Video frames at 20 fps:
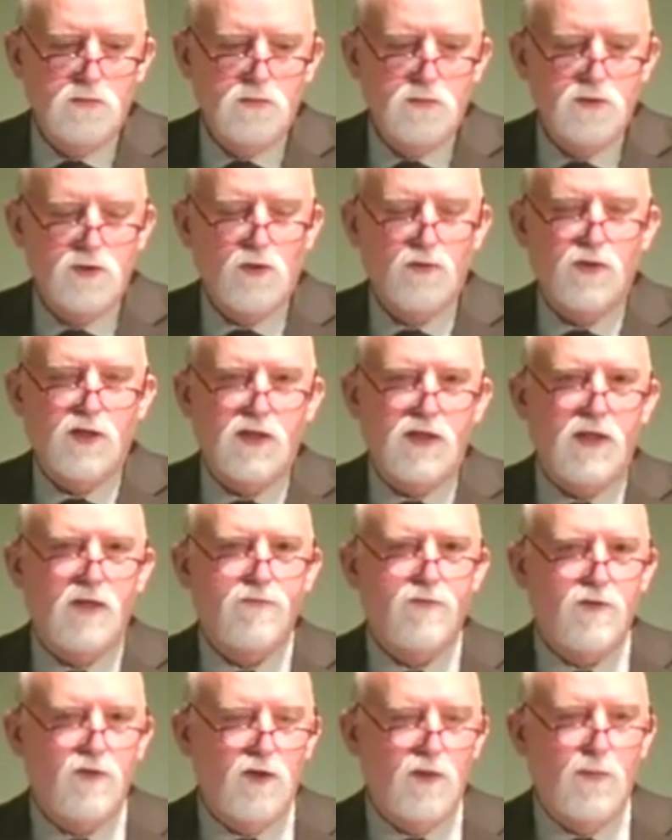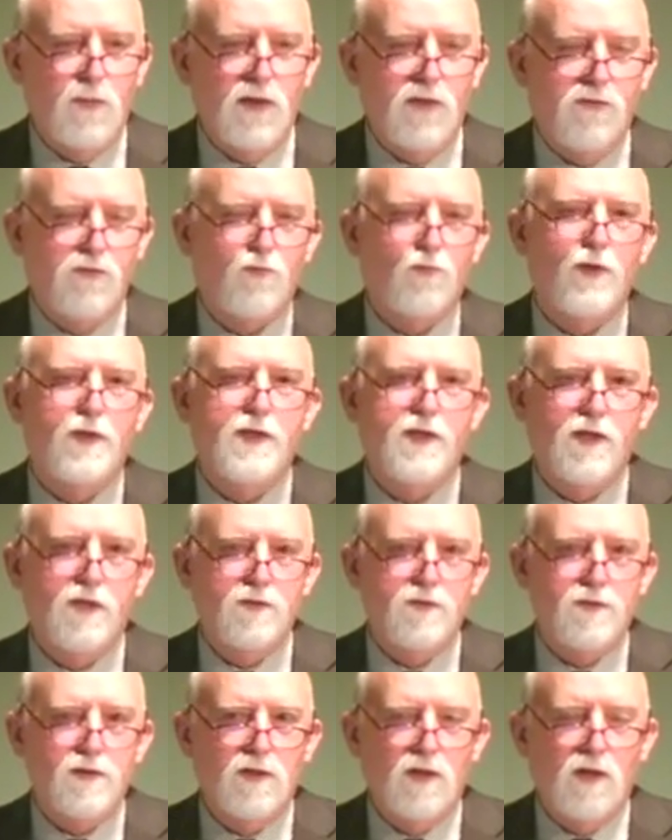So the gift could have been 3
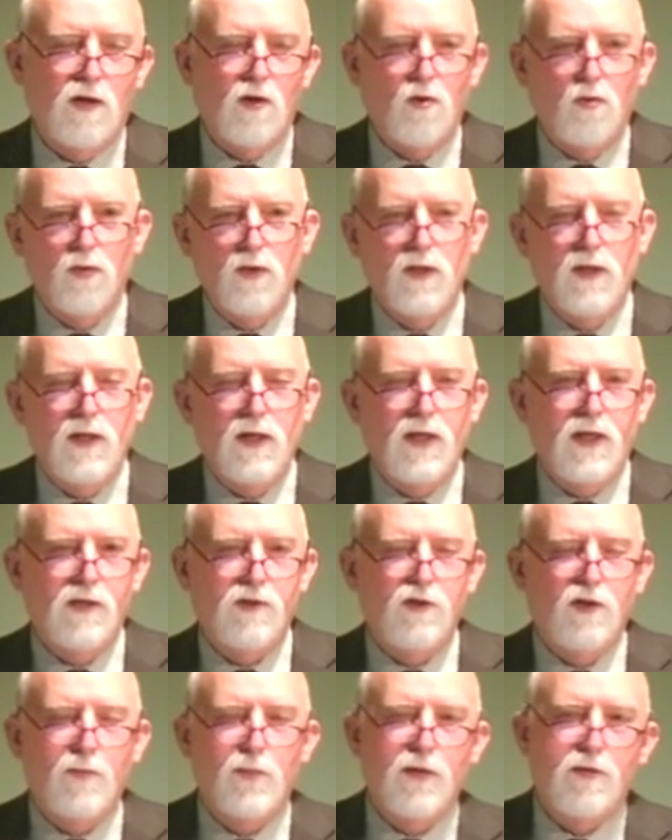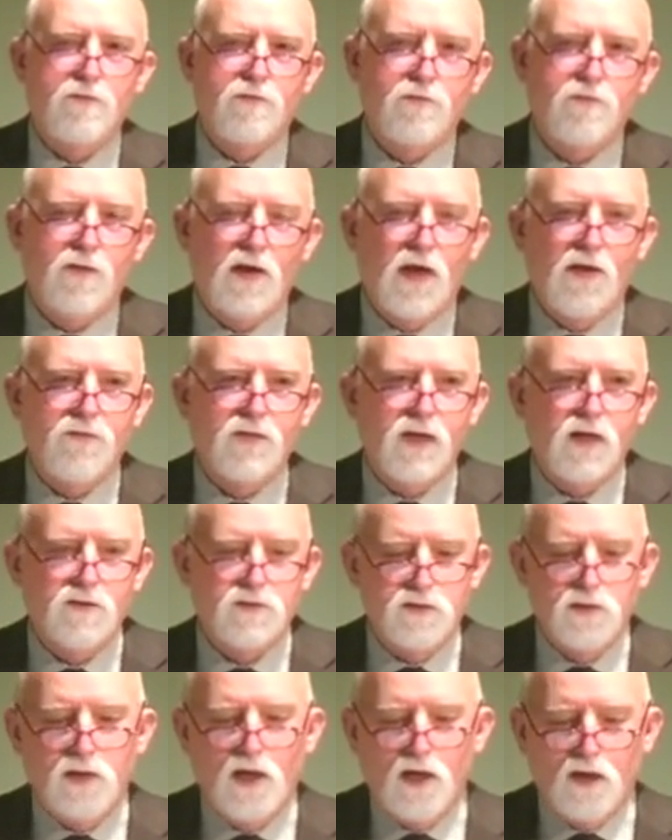years ago and could have been for
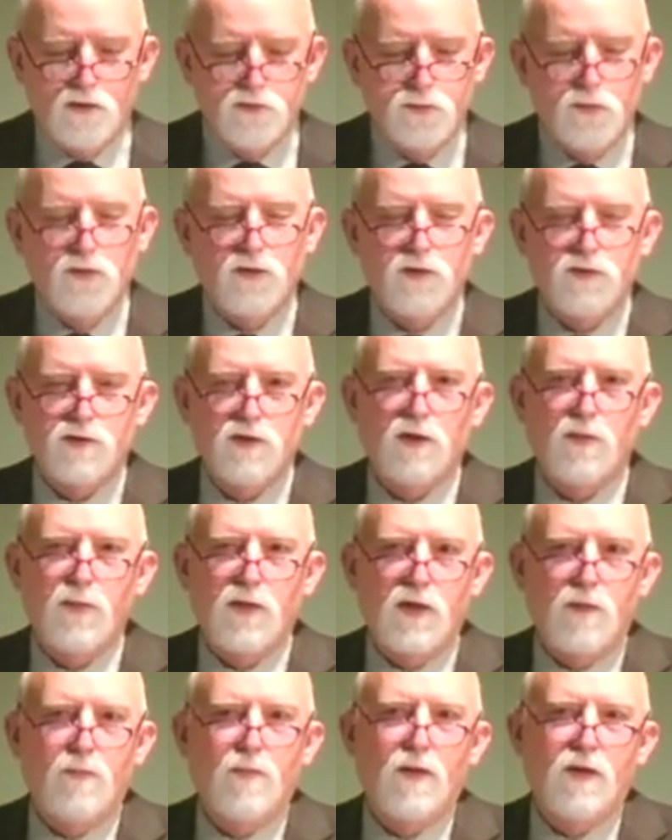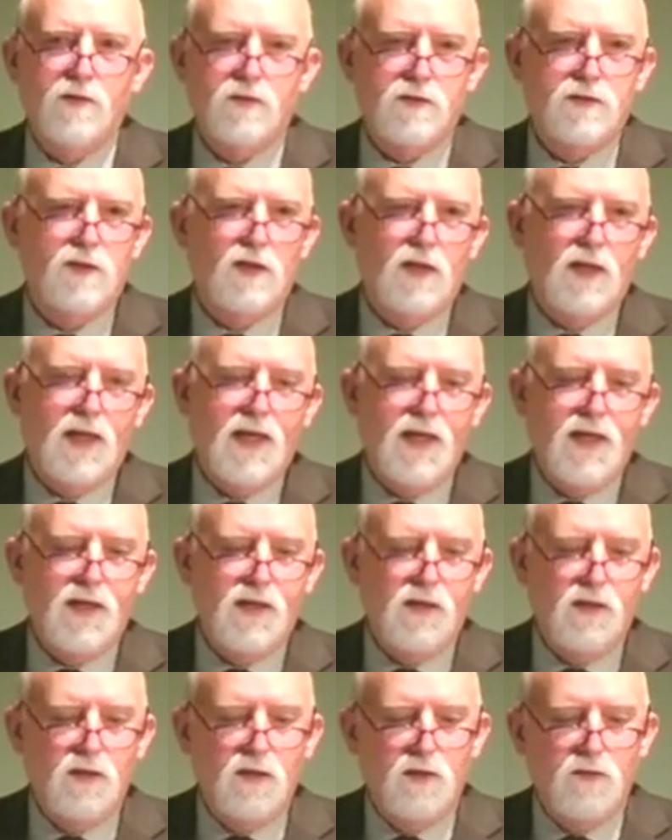$5,000, but there's going to be a month's
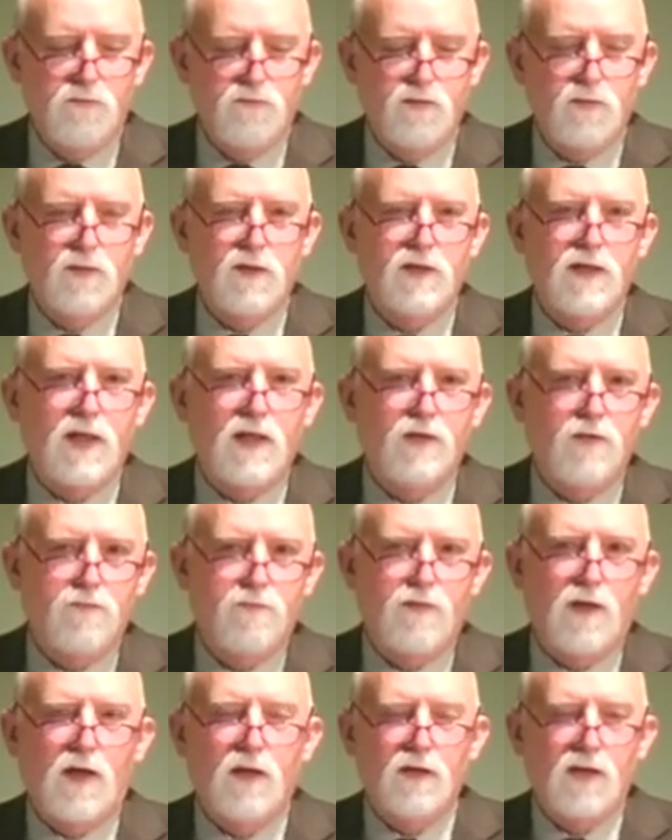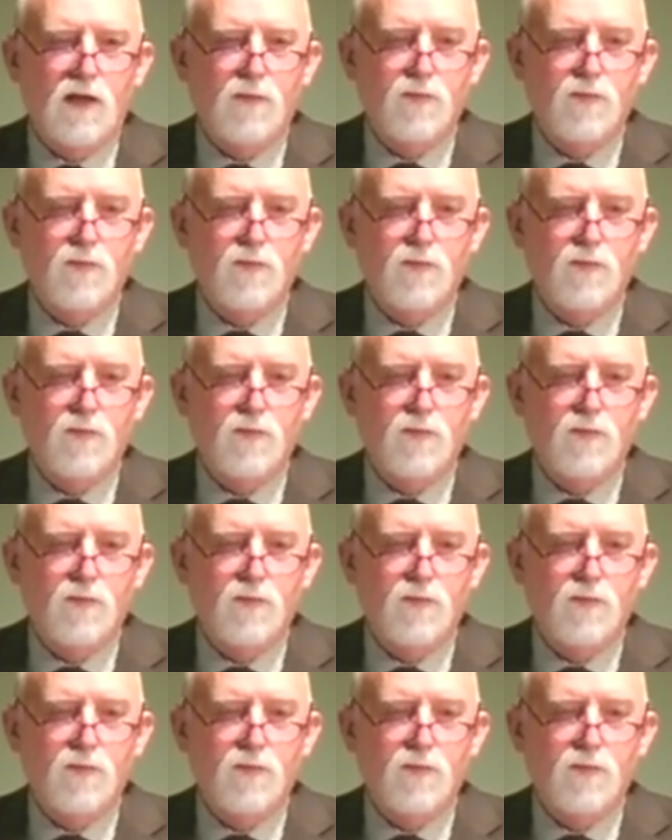delay from the day you file the